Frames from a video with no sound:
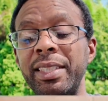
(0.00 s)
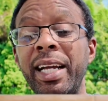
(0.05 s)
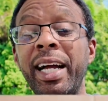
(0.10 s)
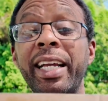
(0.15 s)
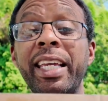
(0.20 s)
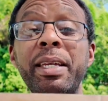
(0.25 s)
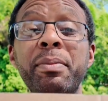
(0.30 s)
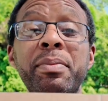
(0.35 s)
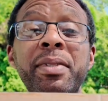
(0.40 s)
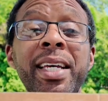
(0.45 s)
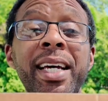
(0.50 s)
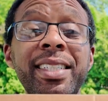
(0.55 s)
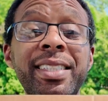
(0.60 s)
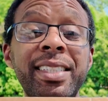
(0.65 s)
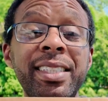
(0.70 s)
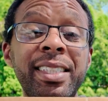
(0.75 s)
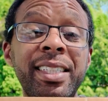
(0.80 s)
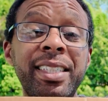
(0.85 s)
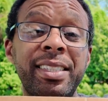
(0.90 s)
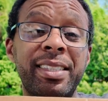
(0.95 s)
I keep
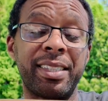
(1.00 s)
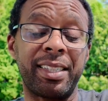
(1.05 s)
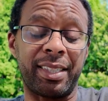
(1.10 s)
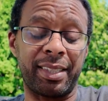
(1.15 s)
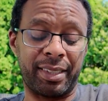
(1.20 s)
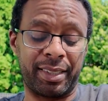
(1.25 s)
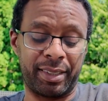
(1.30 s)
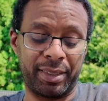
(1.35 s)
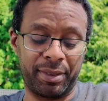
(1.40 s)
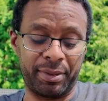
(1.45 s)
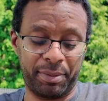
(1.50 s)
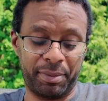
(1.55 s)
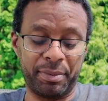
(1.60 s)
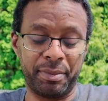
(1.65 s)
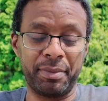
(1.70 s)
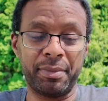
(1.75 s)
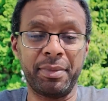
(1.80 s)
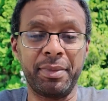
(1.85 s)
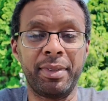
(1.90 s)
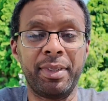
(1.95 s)
testing these things.
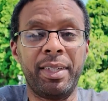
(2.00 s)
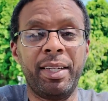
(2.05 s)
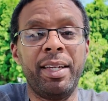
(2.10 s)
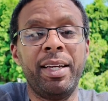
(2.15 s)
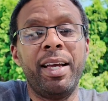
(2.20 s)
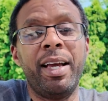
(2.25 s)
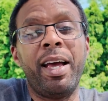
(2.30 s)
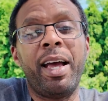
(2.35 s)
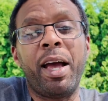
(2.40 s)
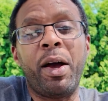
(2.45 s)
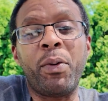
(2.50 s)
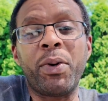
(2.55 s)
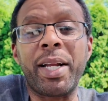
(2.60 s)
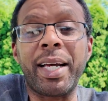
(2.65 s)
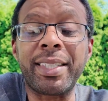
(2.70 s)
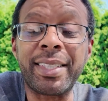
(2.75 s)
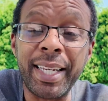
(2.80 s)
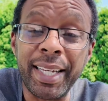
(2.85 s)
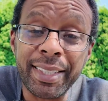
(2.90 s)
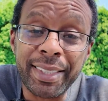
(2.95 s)
And when
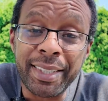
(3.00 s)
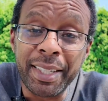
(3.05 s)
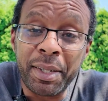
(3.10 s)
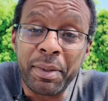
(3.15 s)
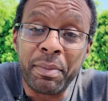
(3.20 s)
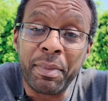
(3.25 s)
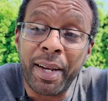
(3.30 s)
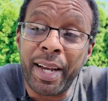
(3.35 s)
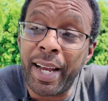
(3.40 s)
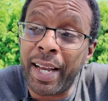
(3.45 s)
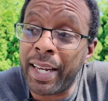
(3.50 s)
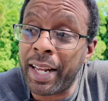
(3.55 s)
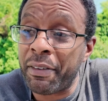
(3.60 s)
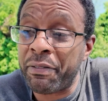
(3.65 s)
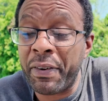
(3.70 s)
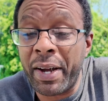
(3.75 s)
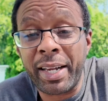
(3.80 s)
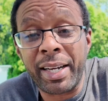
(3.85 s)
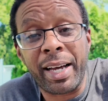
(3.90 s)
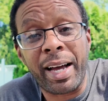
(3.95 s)
I test them and I
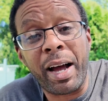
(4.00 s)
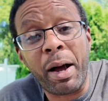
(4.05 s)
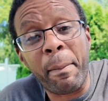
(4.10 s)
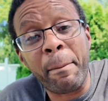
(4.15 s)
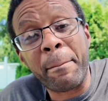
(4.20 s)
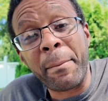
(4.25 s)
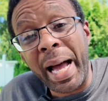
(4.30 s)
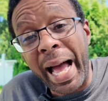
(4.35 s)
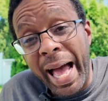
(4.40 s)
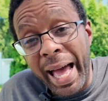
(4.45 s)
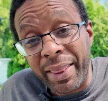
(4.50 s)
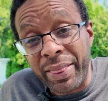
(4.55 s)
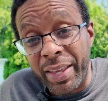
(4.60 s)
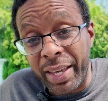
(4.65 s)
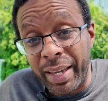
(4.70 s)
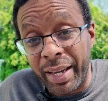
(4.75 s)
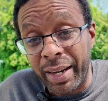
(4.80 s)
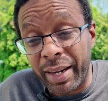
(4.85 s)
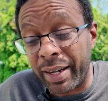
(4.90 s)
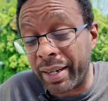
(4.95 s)
find out how bad
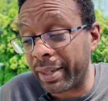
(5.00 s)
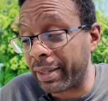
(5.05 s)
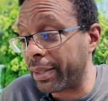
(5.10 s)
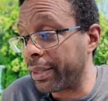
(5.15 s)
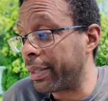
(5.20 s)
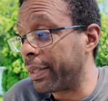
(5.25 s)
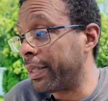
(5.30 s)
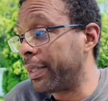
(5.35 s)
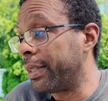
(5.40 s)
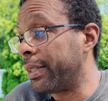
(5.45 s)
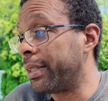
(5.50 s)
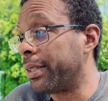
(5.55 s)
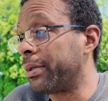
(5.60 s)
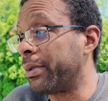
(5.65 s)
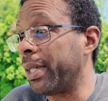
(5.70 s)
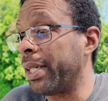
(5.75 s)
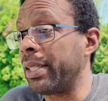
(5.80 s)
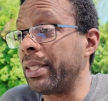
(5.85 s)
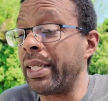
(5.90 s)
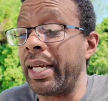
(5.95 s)
they are,
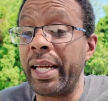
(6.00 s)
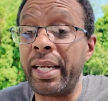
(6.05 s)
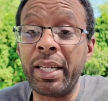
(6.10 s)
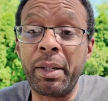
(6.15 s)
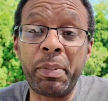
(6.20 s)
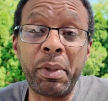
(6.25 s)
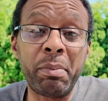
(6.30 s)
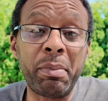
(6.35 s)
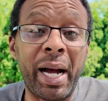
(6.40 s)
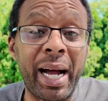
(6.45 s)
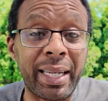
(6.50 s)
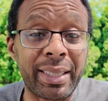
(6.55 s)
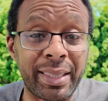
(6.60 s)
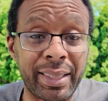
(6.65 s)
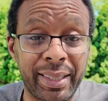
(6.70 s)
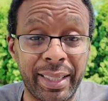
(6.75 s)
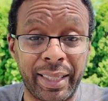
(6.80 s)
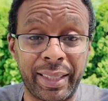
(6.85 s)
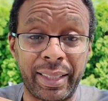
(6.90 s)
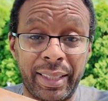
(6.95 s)
well, they end up in
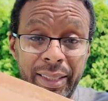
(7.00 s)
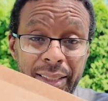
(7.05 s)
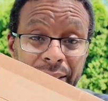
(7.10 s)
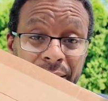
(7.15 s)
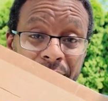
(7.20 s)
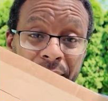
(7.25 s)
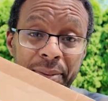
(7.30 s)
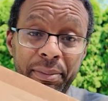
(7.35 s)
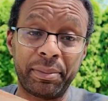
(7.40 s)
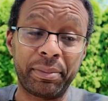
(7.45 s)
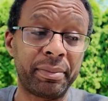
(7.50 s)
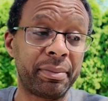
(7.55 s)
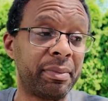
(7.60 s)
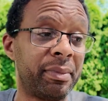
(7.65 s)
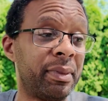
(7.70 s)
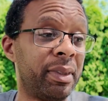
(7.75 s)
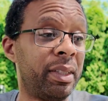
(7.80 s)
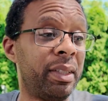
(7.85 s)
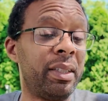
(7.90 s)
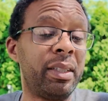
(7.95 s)
boxes like this.
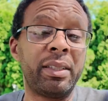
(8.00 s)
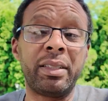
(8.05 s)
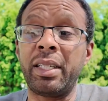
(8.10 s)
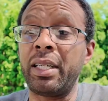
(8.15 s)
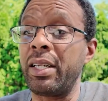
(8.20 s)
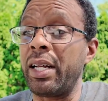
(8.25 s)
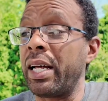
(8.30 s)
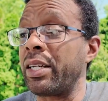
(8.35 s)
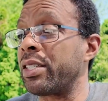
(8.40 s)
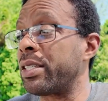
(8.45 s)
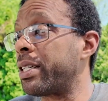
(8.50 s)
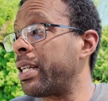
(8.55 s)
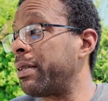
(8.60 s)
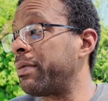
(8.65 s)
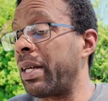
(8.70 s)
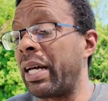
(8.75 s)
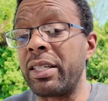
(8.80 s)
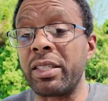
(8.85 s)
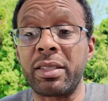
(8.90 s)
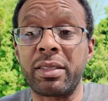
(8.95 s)
I
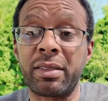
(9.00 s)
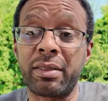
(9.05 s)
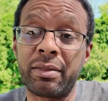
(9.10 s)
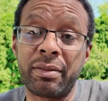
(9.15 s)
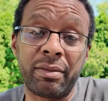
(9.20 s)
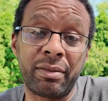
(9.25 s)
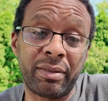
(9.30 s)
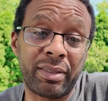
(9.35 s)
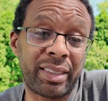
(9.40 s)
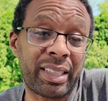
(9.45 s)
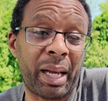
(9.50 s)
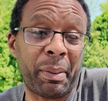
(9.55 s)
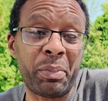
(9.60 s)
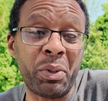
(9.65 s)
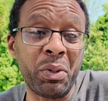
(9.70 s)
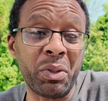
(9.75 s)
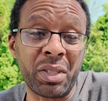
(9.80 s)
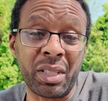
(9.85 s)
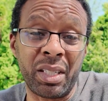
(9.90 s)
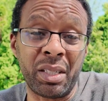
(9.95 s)
just stopped
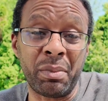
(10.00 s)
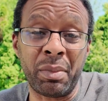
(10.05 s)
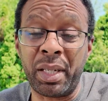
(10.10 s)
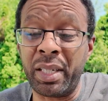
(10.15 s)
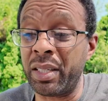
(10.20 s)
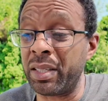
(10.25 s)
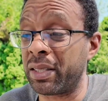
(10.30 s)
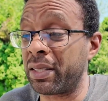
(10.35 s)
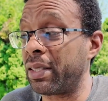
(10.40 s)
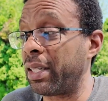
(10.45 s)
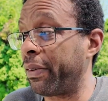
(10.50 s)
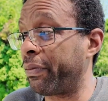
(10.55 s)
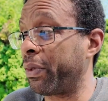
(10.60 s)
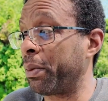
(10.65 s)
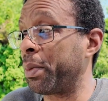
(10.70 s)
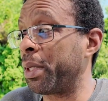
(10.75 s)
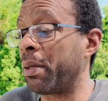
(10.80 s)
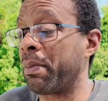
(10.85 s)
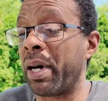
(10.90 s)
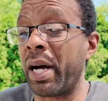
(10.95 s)
using them and just left
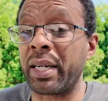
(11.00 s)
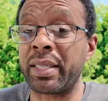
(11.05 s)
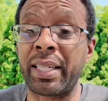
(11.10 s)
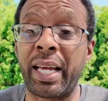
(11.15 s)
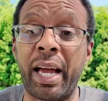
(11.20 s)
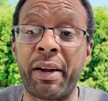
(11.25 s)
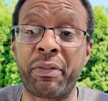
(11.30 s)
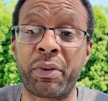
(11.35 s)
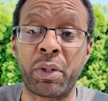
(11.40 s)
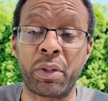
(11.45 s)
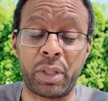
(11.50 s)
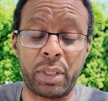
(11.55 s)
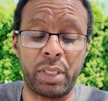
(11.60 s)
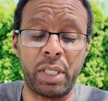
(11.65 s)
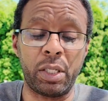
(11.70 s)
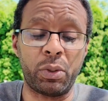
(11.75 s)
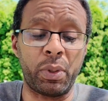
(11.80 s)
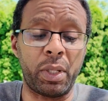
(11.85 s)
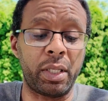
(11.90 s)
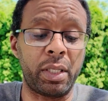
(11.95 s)
them in the box, half roll. Because
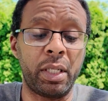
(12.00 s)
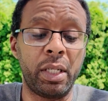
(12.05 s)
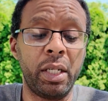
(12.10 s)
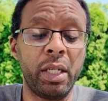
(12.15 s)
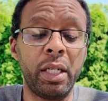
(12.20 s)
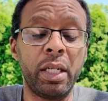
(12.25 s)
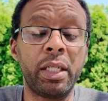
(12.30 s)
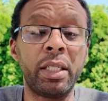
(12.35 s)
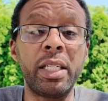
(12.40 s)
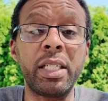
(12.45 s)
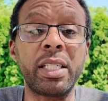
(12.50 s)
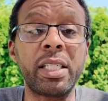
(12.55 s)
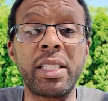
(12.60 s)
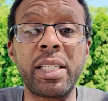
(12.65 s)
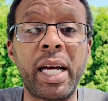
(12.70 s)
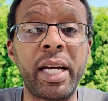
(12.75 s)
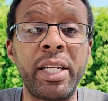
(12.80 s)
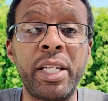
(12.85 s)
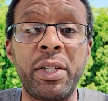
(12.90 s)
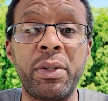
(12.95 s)
this is
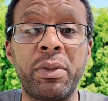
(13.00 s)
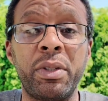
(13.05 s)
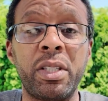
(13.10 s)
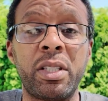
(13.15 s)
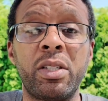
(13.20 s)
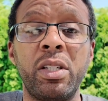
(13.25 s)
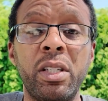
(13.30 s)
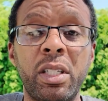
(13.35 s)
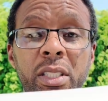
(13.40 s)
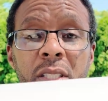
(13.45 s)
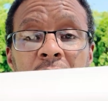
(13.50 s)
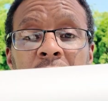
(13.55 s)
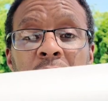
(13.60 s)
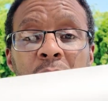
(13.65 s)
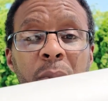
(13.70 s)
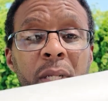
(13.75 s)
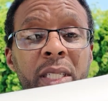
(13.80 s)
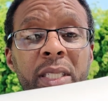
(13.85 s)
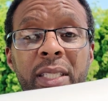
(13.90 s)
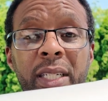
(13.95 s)
not new. This looks
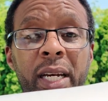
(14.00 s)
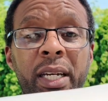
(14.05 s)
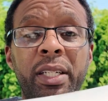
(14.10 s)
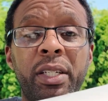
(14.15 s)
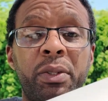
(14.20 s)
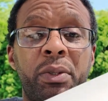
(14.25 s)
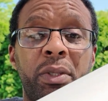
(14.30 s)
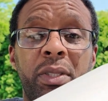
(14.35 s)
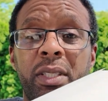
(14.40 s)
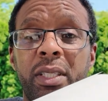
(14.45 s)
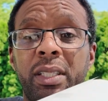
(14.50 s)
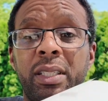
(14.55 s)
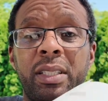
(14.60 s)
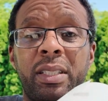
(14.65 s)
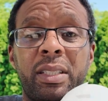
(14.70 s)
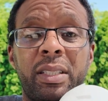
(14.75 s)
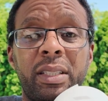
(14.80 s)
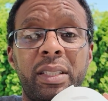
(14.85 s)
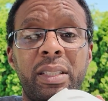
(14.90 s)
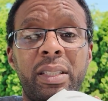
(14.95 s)
new, but it's not new.
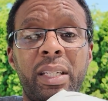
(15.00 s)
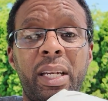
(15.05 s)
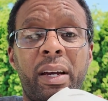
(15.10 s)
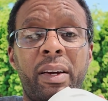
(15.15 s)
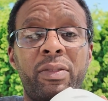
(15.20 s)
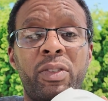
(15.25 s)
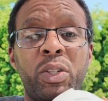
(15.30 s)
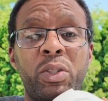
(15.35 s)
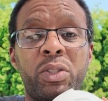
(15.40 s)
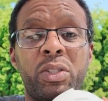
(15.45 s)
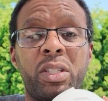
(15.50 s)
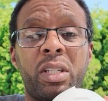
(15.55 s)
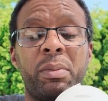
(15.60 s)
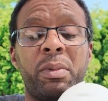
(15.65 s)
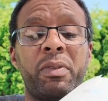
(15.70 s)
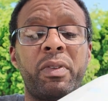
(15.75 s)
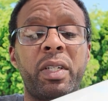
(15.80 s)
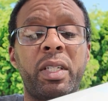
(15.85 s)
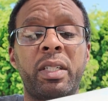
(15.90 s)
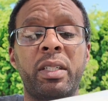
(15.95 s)
See, I've used some
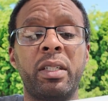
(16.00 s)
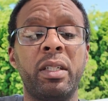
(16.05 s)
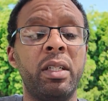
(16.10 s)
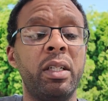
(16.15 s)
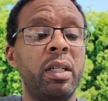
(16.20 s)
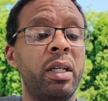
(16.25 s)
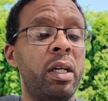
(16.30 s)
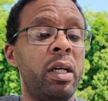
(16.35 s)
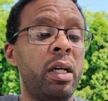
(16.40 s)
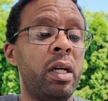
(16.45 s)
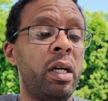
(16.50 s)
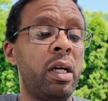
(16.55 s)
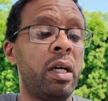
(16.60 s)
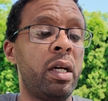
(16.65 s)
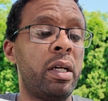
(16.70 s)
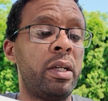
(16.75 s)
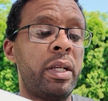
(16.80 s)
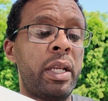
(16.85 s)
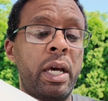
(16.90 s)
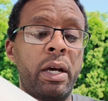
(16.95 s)
of it.
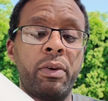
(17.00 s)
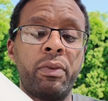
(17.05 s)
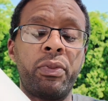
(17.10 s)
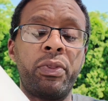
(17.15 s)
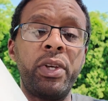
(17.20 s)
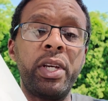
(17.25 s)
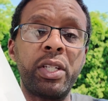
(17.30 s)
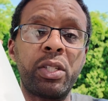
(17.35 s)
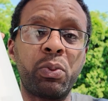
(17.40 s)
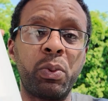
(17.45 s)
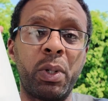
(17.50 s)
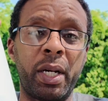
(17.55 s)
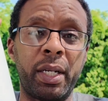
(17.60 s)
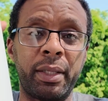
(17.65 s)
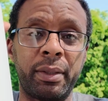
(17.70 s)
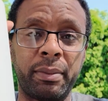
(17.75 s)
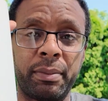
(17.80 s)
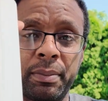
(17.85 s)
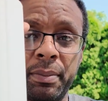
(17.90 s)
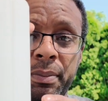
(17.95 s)
Now, this one,